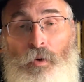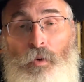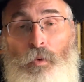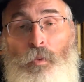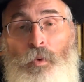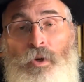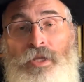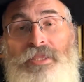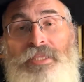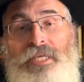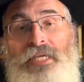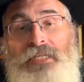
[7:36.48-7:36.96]

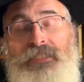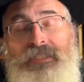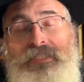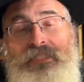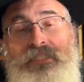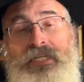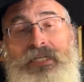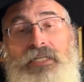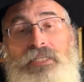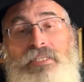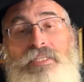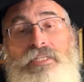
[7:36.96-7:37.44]
When they
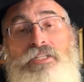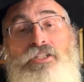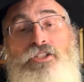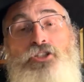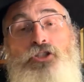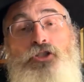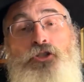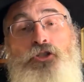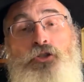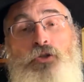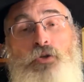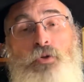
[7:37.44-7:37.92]
see that a
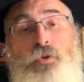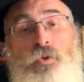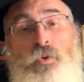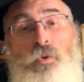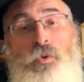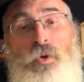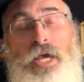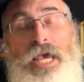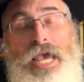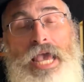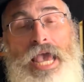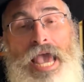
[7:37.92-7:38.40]

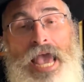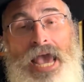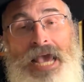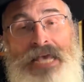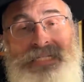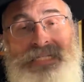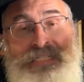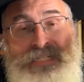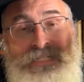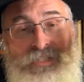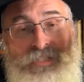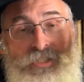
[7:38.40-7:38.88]
Jew
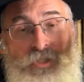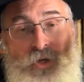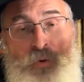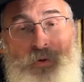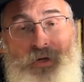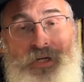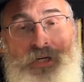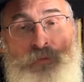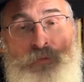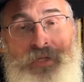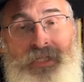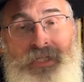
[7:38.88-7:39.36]
has
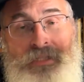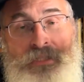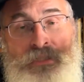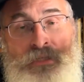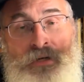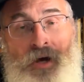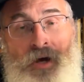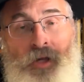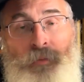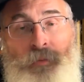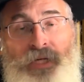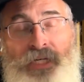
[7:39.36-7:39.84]
so committed to
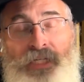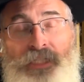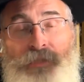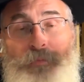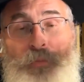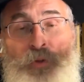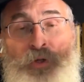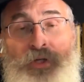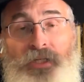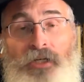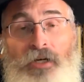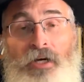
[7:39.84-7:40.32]
God Almighty, is
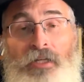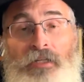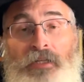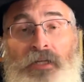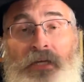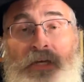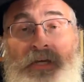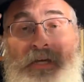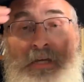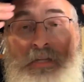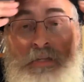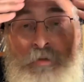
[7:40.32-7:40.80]
putting
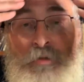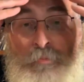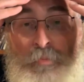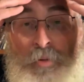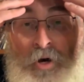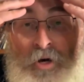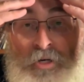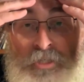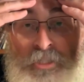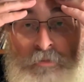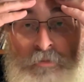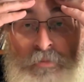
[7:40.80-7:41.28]
on the
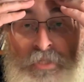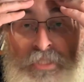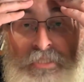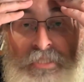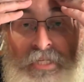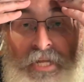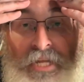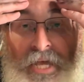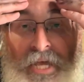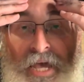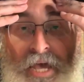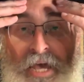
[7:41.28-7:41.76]

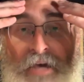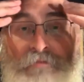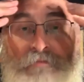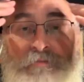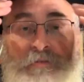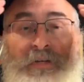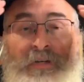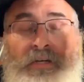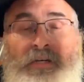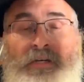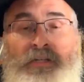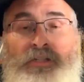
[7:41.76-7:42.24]
parchments that
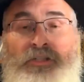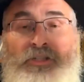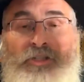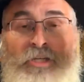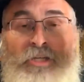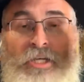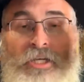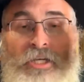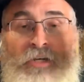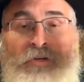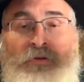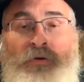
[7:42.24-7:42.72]
have
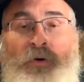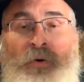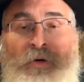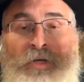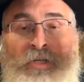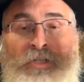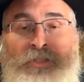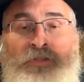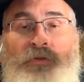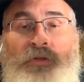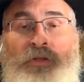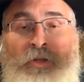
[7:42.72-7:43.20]
Hear, O
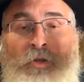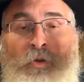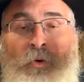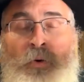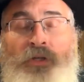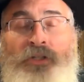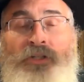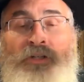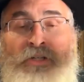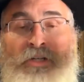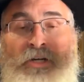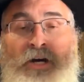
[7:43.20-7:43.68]
Israel, the
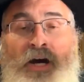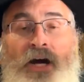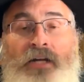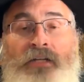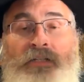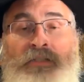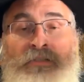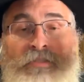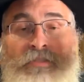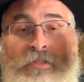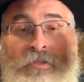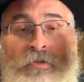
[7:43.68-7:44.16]
Lord your
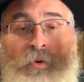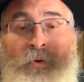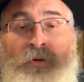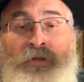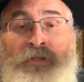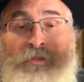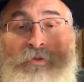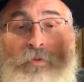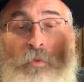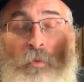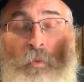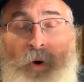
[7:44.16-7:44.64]
God is the
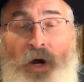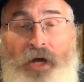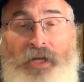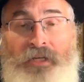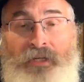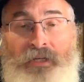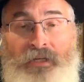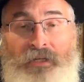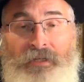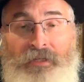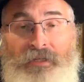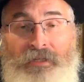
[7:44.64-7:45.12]
Lord is
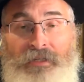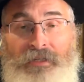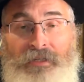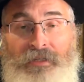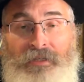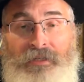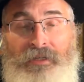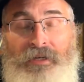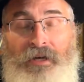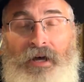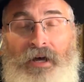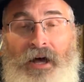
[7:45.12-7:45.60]
one.
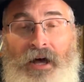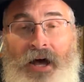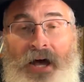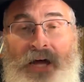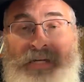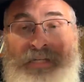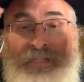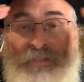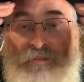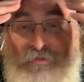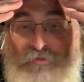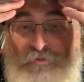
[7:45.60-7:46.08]

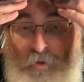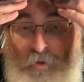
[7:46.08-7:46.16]
On his